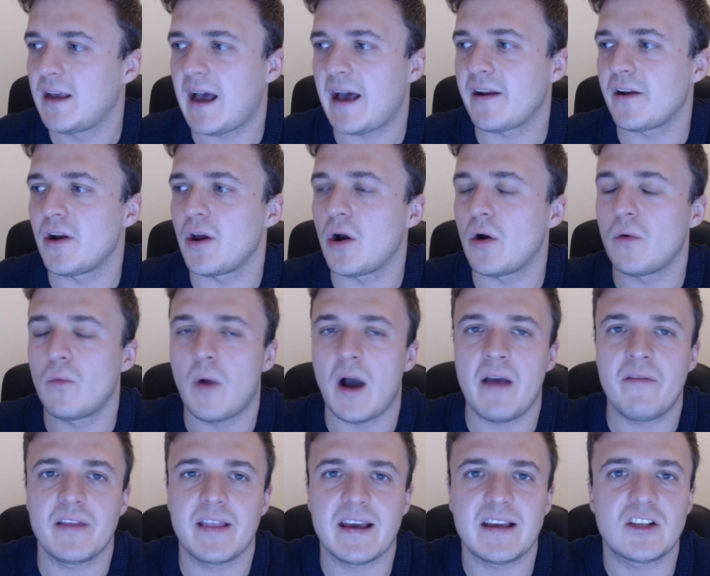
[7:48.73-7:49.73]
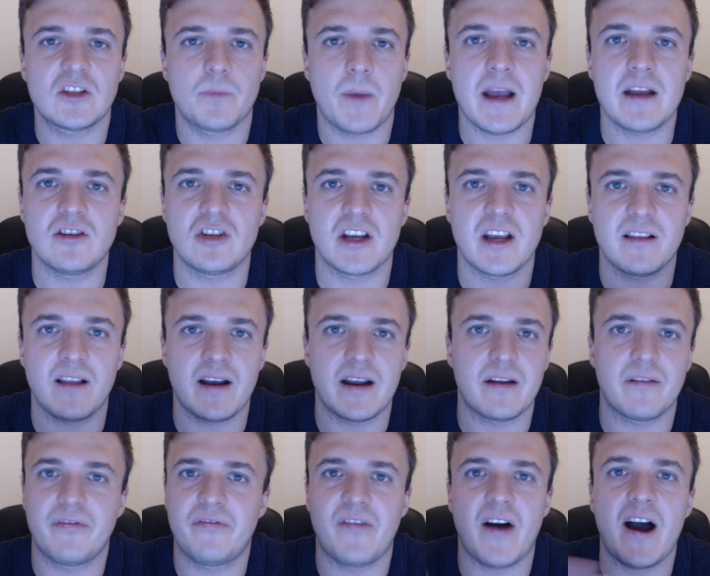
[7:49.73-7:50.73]
I don't know, whatever they spend, you get
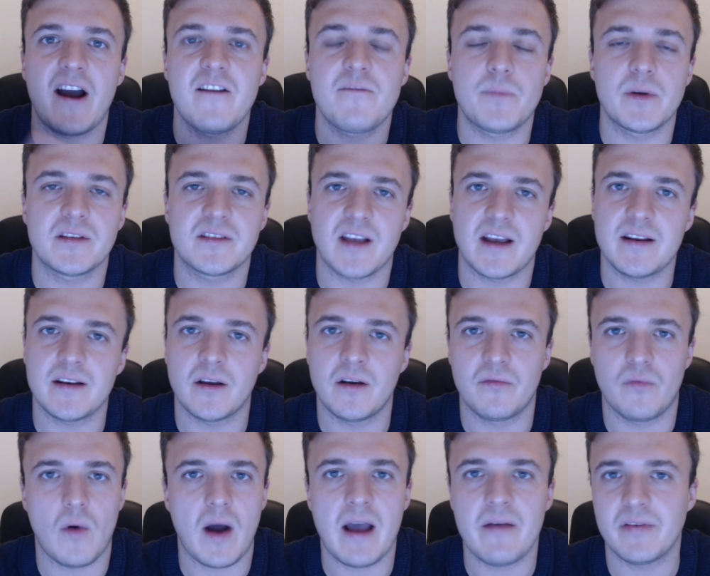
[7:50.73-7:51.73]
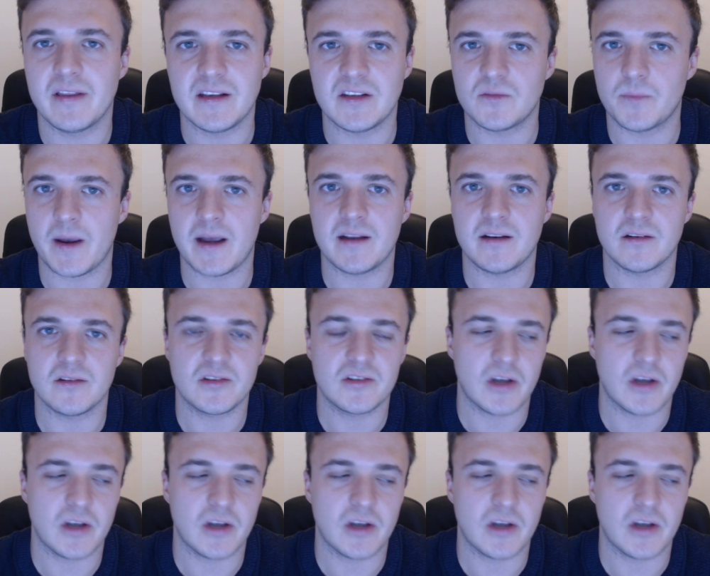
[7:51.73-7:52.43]
like 5% of whatever they spend.